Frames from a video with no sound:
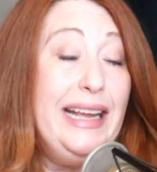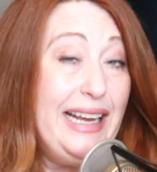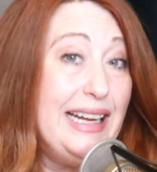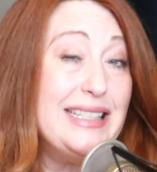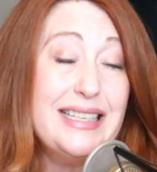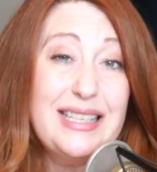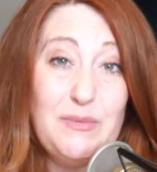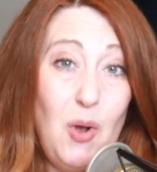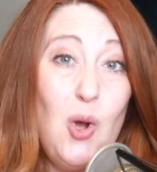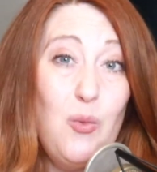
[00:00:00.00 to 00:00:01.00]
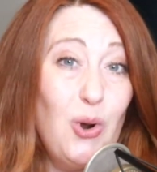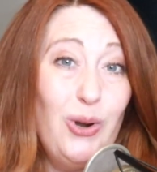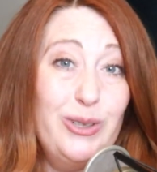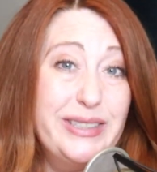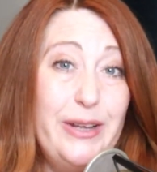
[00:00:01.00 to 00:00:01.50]
it's a small
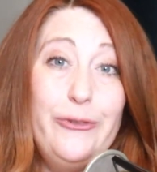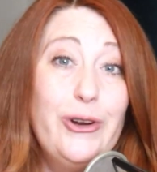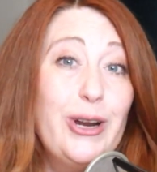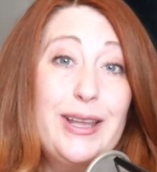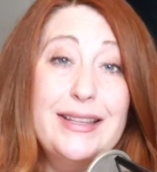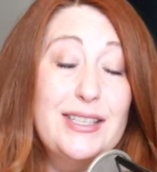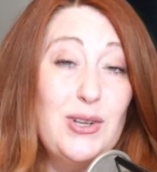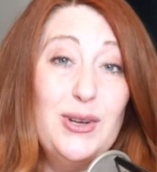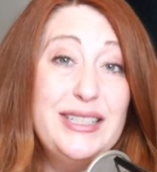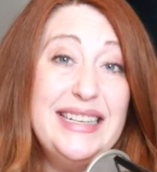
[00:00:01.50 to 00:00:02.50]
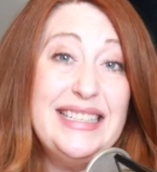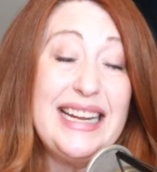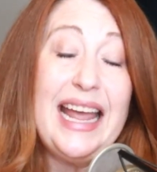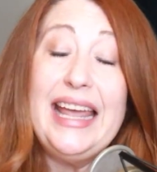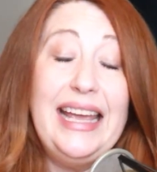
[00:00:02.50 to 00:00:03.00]
world. If you're a consultant,
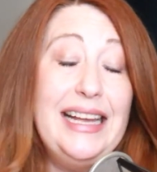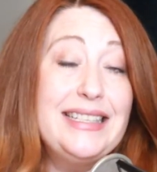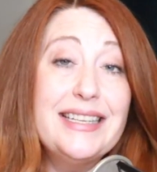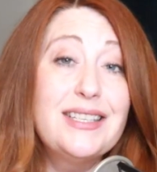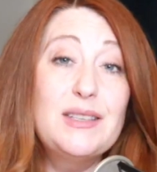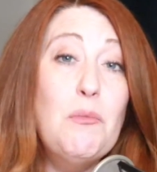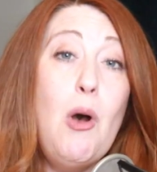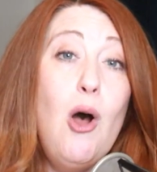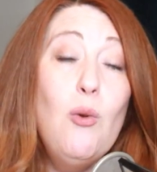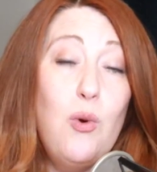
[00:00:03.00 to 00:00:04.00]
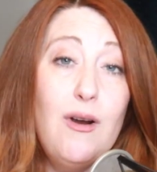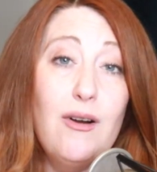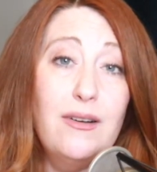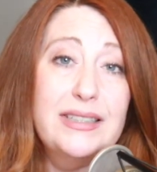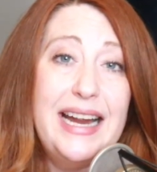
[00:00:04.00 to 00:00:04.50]
it's a small
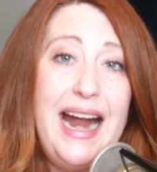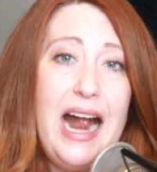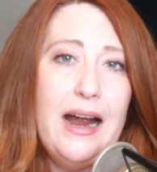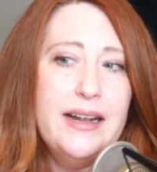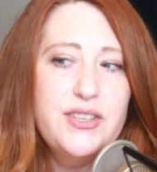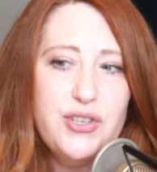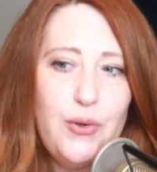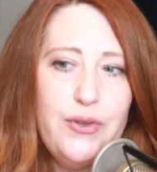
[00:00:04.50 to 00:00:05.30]
world. And so